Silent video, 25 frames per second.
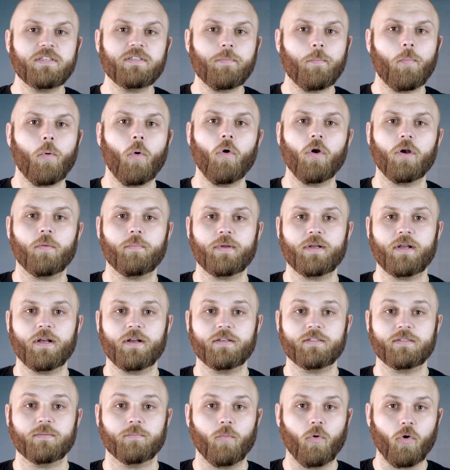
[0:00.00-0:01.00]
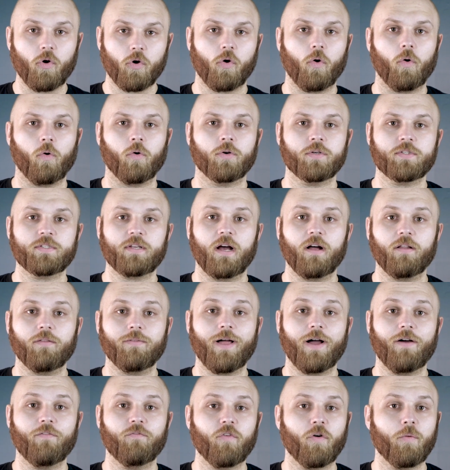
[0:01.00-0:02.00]
is important because more cores
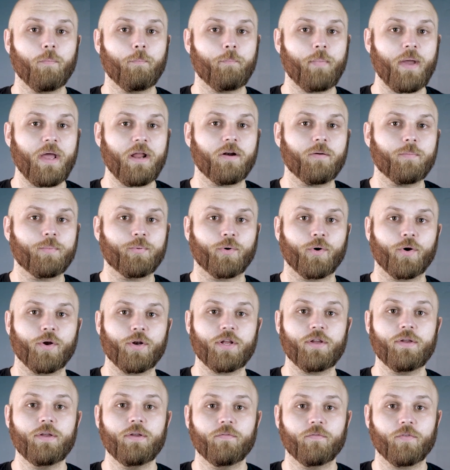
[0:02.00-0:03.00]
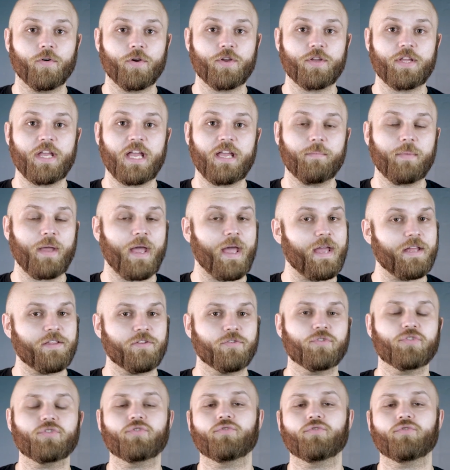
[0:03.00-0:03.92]
allow for better priority for your game and your